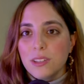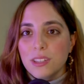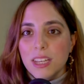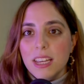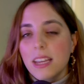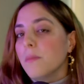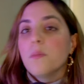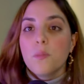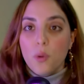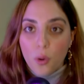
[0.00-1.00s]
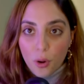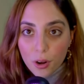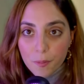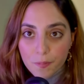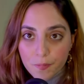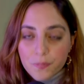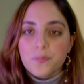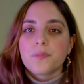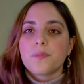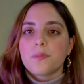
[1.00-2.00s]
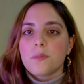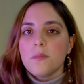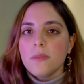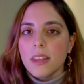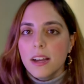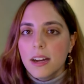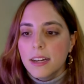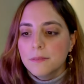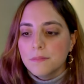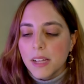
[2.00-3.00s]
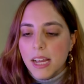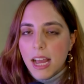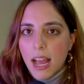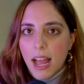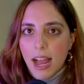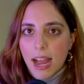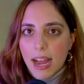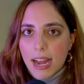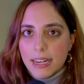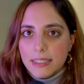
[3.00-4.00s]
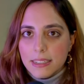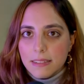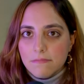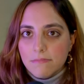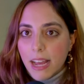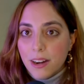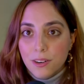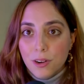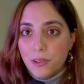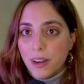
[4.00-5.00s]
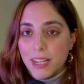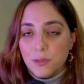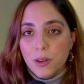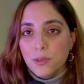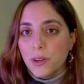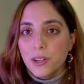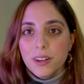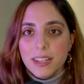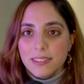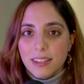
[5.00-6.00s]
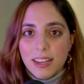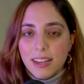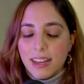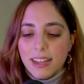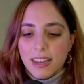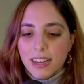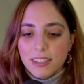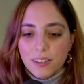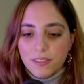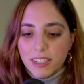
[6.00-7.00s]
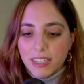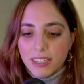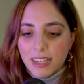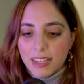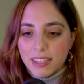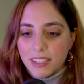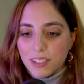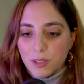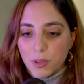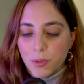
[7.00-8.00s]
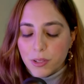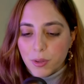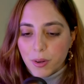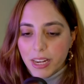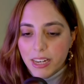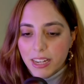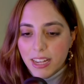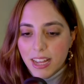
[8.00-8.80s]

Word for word: see more um, and I don't know you guys, what, what do you guys think? I, I loved it. I think it was great